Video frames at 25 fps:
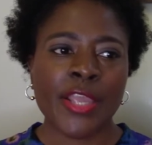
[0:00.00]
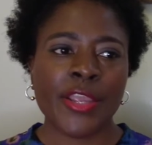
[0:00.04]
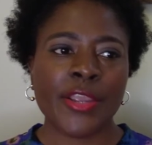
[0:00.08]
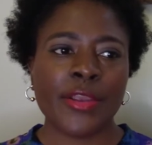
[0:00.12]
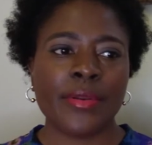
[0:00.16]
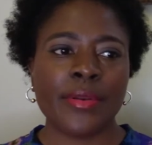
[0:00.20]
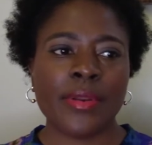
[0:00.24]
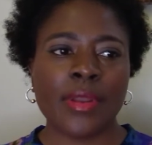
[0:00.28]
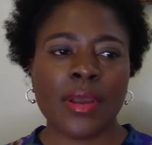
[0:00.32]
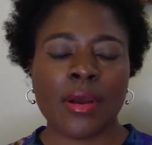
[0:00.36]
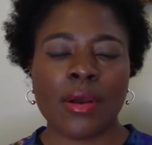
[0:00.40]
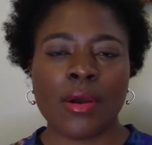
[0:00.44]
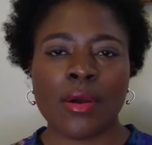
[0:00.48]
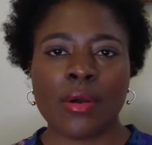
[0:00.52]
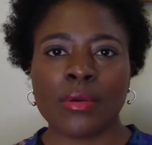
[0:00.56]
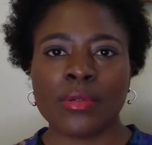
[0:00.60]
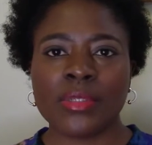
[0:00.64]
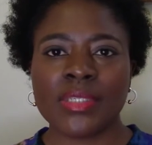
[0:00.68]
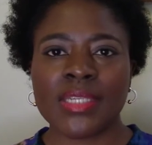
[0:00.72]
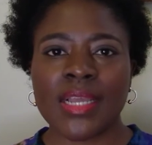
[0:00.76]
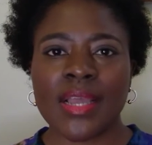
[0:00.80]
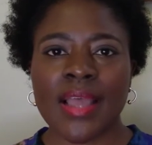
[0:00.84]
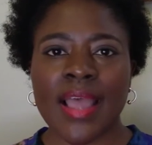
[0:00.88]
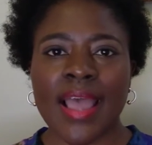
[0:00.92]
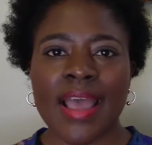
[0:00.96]
you know,
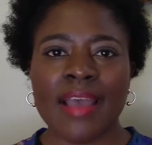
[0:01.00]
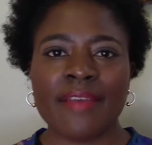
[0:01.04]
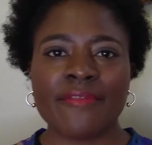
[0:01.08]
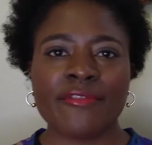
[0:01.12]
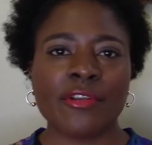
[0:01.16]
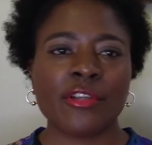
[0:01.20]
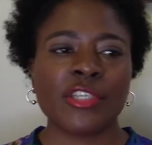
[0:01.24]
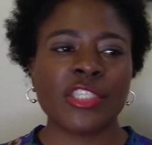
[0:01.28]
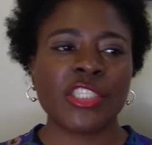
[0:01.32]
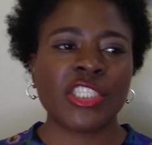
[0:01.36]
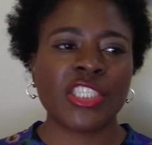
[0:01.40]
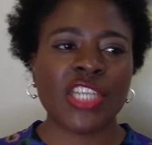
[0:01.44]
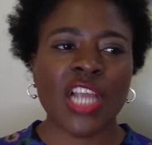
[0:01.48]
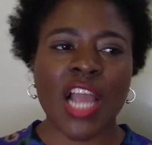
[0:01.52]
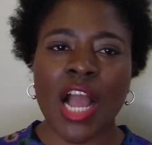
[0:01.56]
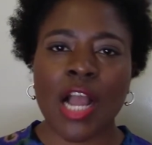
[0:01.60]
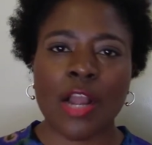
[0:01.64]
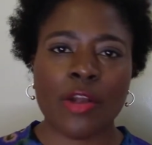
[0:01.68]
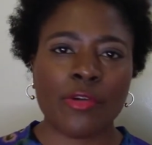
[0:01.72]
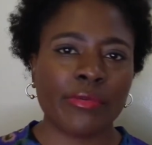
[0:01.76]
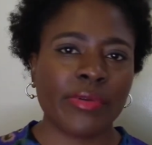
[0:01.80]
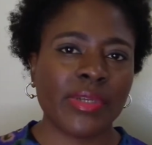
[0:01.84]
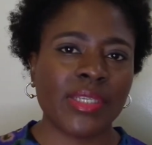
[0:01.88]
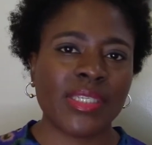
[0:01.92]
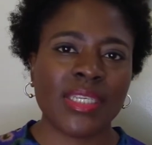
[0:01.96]
to have your
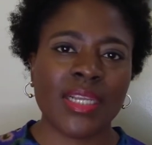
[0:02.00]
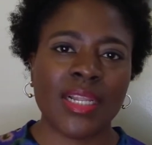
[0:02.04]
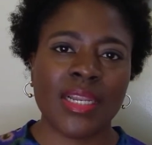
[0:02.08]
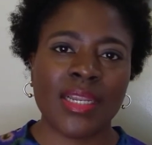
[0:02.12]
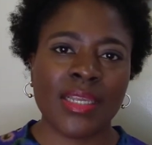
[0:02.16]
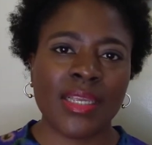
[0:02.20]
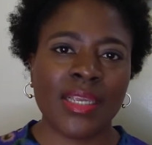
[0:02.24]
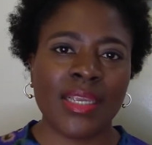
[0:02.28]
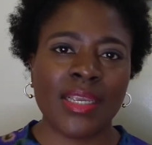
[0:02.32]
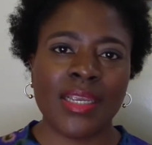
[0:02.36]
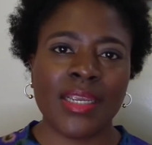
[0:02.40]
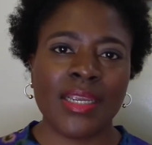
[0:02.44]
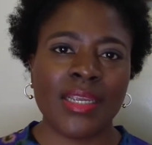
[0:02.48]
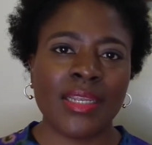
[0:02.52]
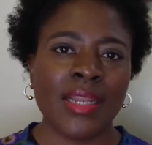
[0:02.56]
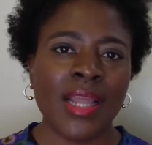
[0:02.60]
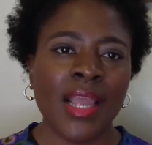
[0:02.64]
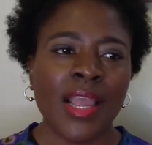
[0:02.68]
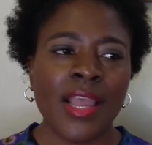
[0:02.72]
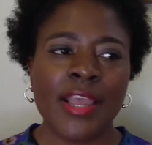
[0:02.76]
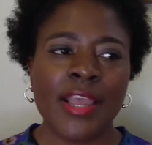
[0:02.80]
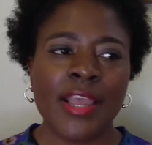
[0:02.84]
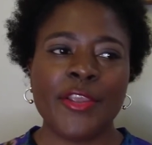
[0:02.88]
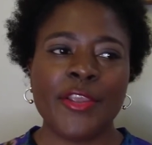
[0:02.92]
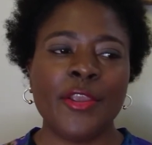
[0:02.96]
chakras clean,
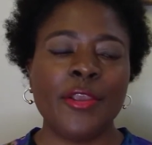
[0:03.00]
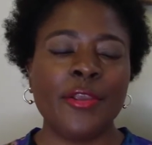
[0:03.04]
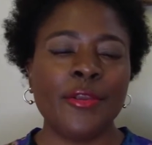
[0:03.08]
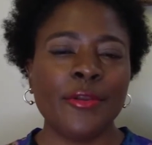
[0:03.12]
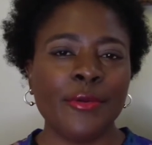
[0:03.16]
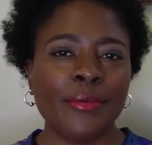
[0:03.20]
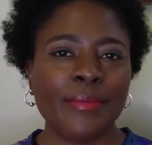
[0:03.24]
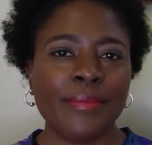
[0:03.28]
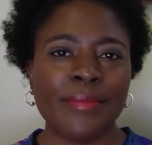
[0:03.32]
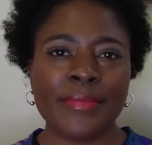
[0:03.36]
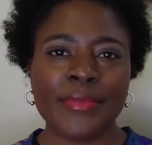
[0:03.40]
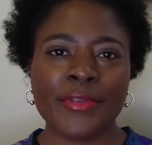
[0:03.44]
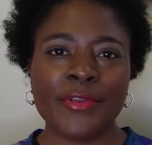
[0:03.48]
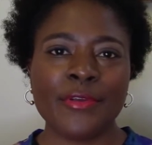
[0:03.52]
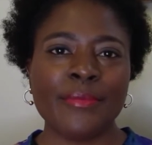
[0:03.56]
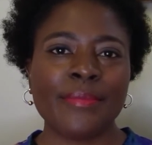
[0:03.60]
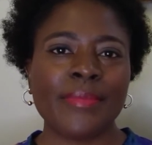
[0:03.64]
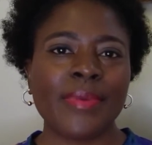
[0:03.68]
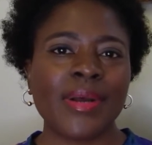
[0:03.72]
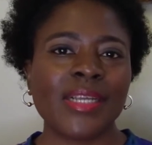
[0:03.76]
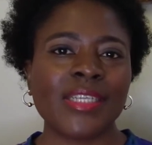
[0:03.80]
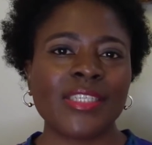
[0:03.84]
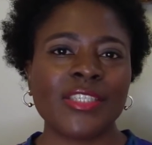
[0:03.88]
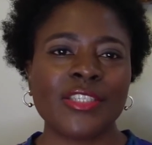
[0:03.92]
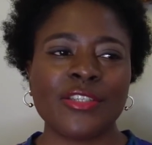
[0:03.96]
you you
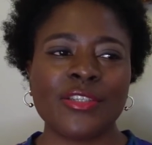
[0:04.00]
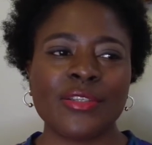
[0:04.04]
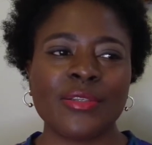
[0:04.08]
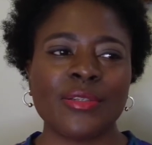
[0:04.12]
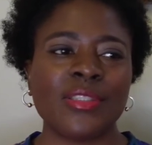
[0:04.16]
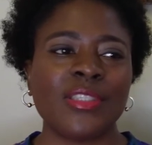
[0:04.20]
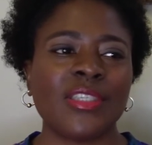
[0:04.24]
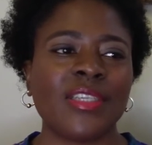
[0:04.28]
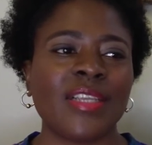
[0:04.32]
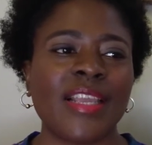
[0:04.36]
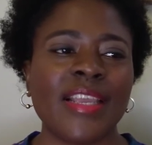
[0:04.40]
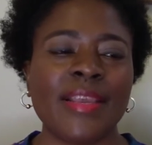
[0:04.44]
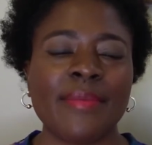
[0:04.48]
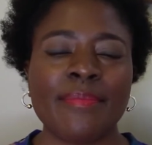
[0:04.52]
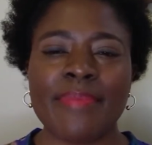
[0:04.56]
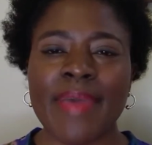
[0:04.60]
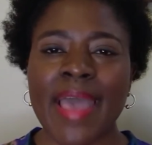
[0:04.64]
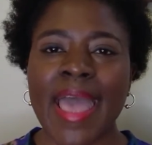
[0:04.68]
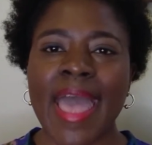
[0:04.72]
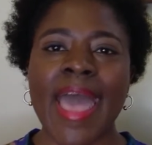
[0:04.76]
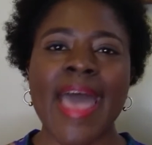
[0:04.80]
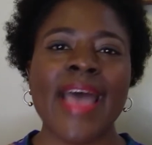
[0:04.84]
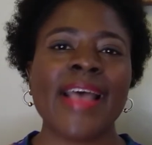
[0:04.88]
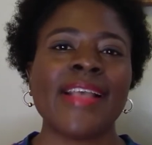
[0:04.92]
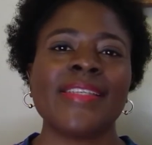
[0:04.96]
must get
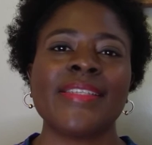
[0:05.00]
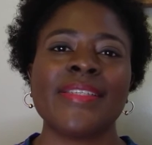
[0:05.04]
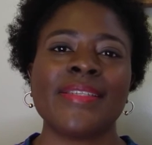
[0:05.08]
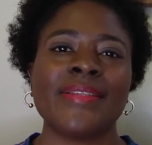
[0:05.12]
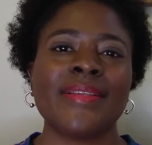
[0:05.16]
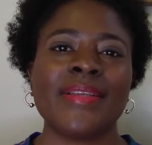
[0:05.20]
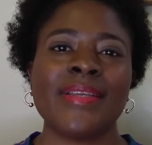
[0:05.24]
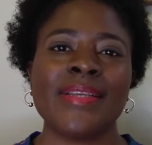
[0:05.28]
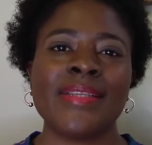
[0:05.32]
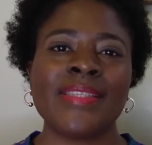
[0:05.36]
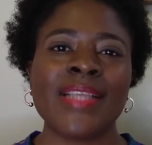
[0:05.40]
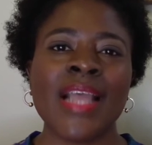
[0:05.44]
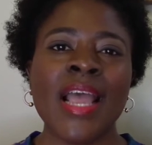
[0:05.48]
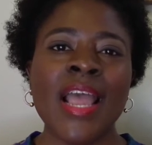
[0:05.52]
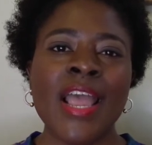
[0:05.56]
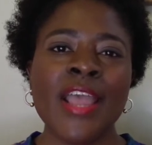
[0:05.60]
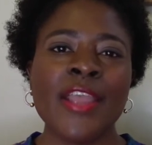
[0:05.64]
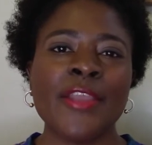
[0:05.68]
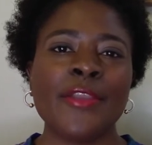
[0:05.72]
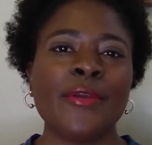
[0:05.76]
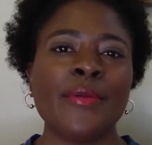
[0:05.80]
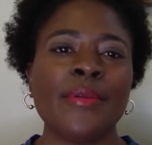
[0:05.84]
past this.